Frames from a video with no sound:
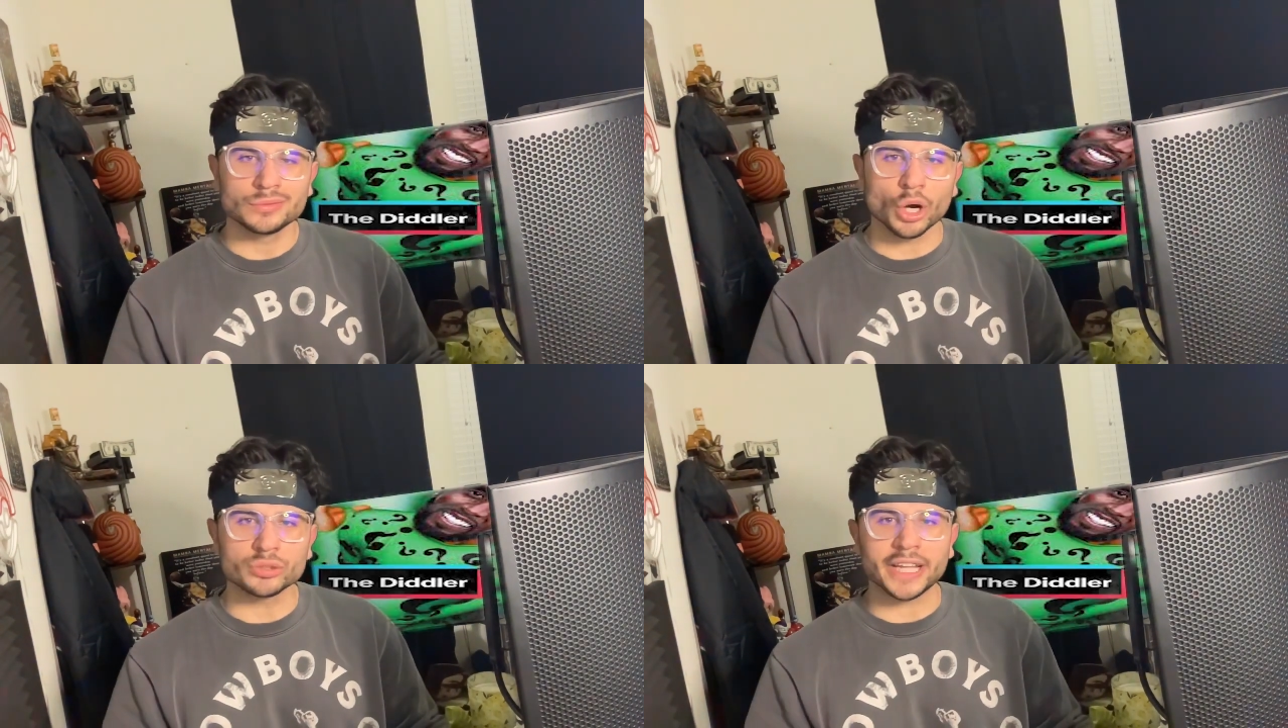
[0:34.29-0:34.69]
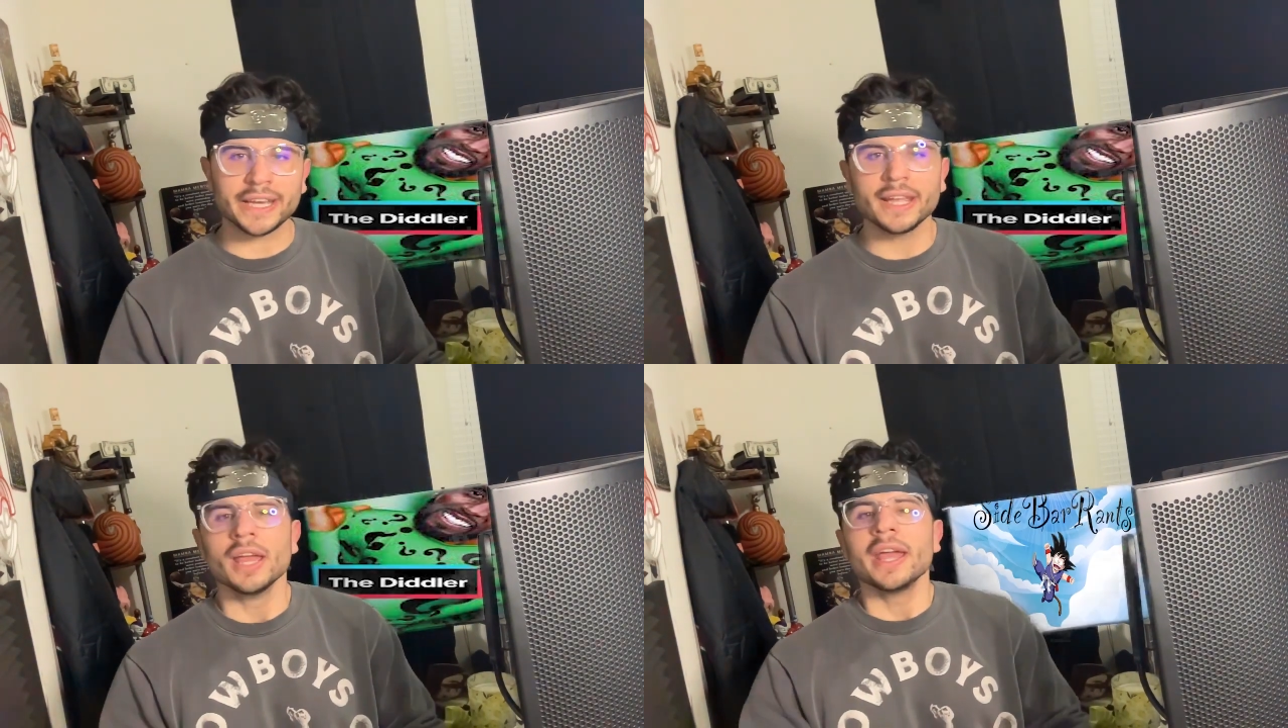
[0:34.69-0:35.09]
no
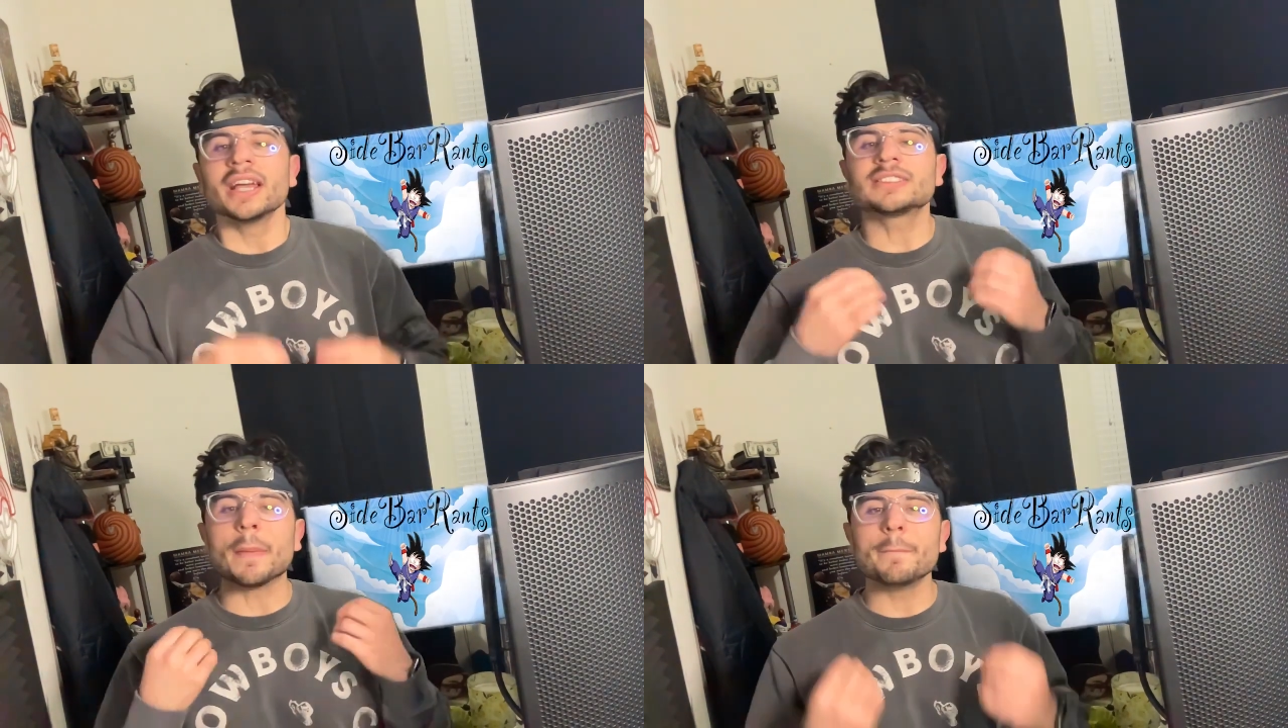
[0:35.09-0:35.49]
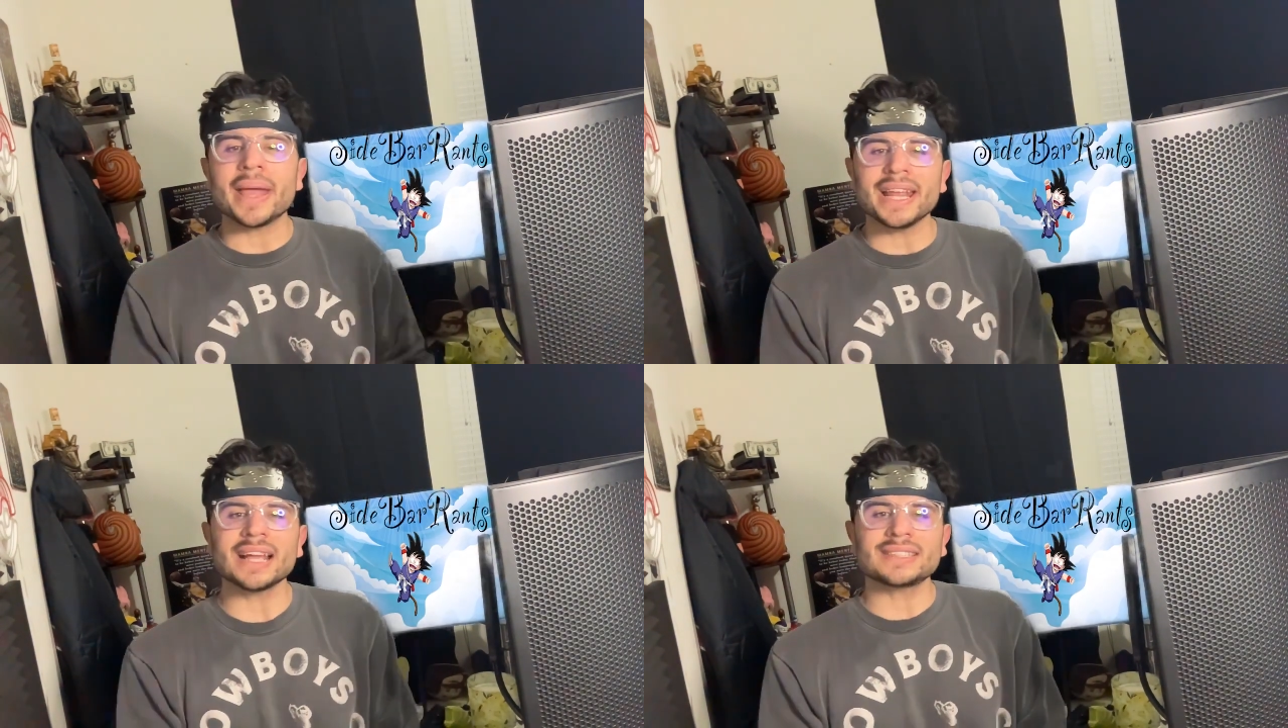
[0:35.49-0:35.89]
Diddy, is the
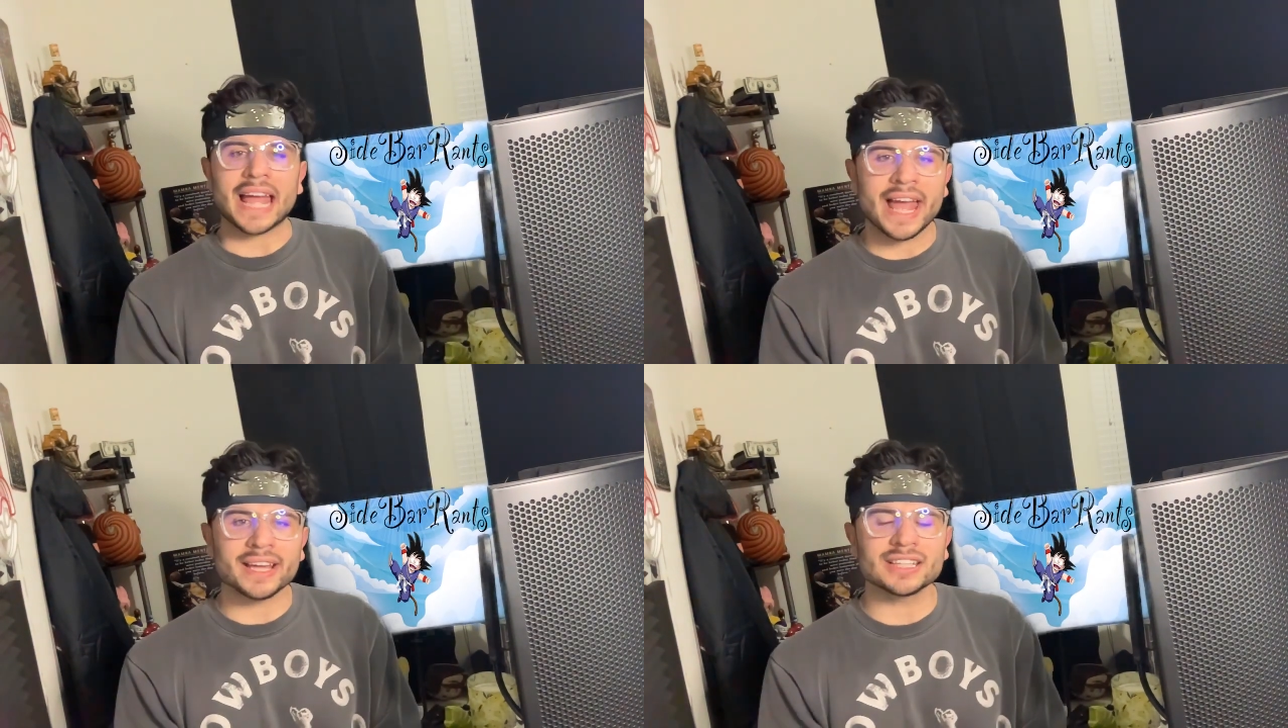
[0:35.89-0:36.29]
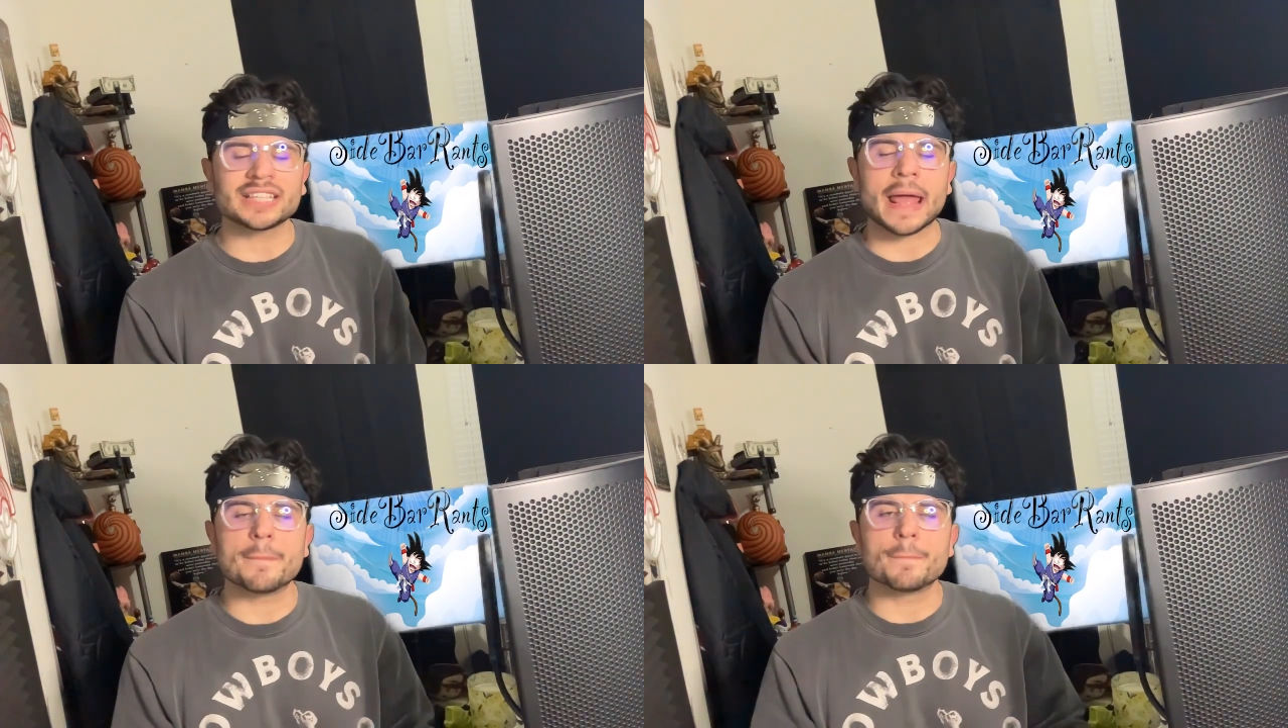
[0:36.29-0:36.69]
main
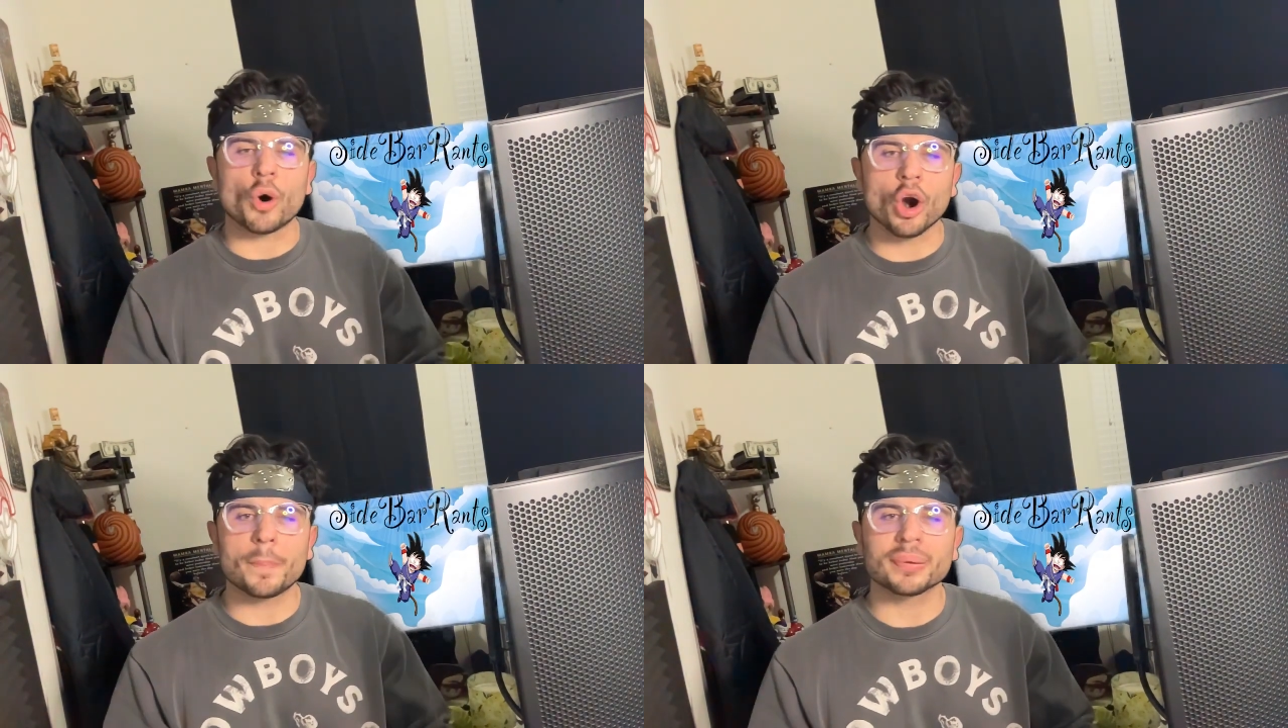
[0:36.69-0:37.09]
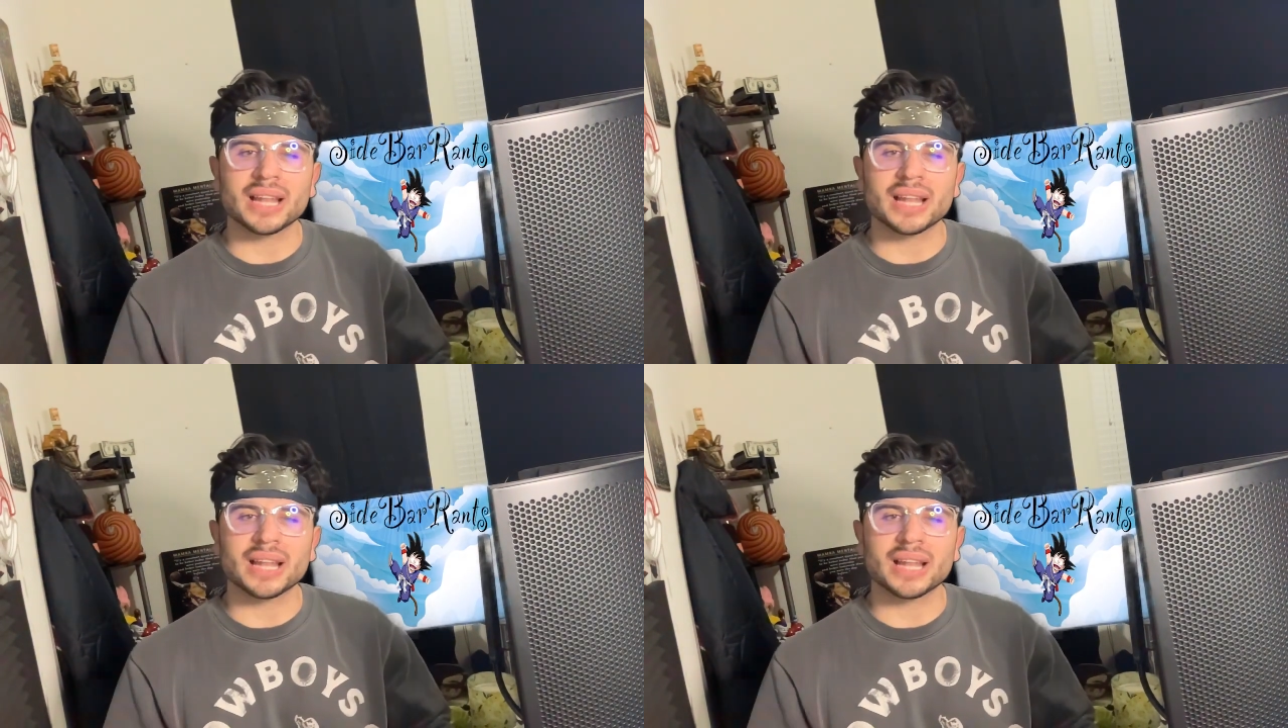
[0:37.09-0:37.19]
antagonist had more